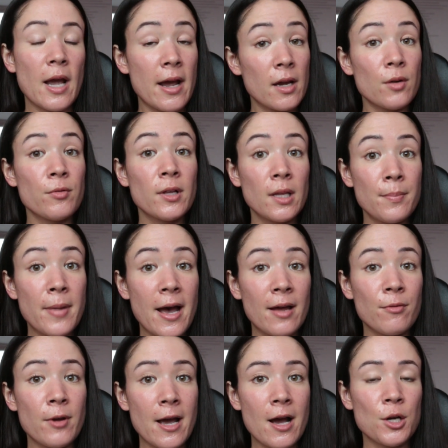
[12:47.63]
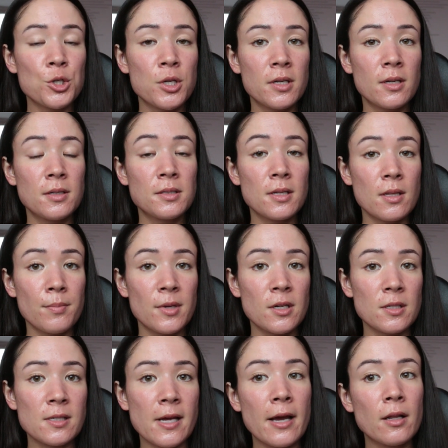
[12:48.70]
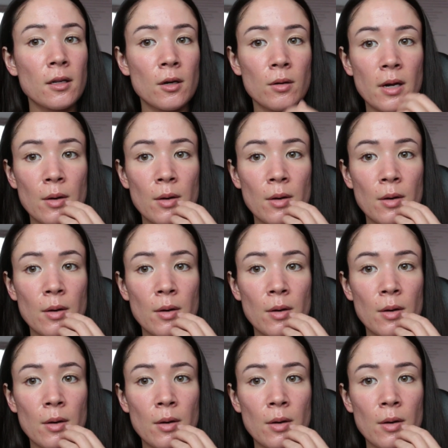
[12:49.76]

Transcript: I had a really bad reaction to the minocyclone.